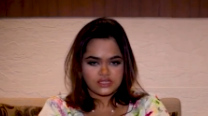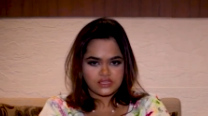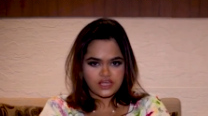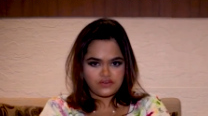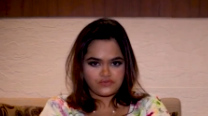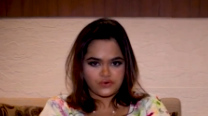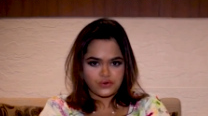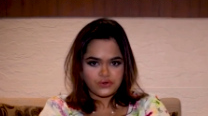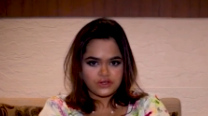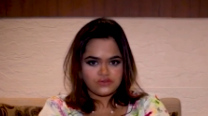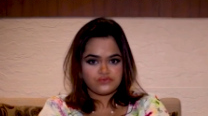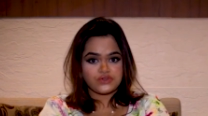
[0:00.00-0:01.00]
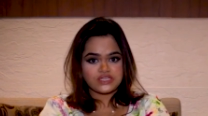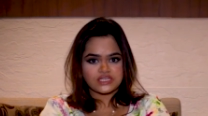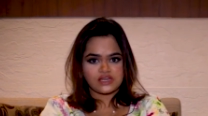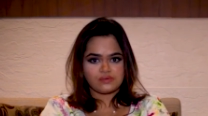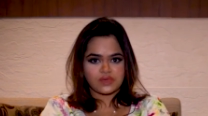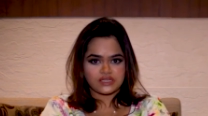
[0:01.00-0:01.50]
Therefore, free
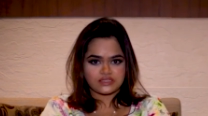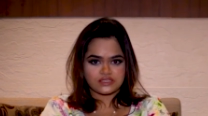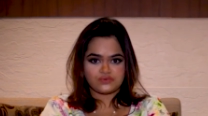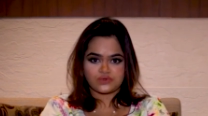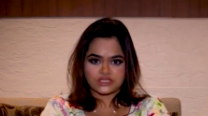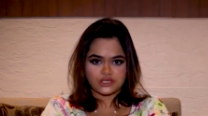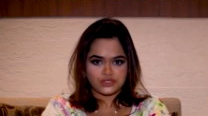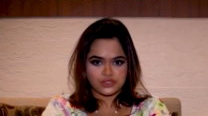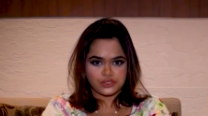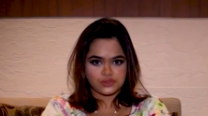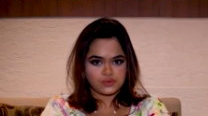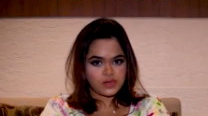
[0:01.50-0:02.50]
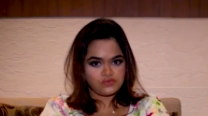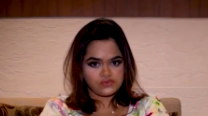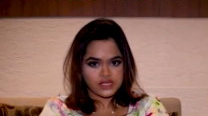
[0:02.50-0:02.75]
telemedicine was introduced by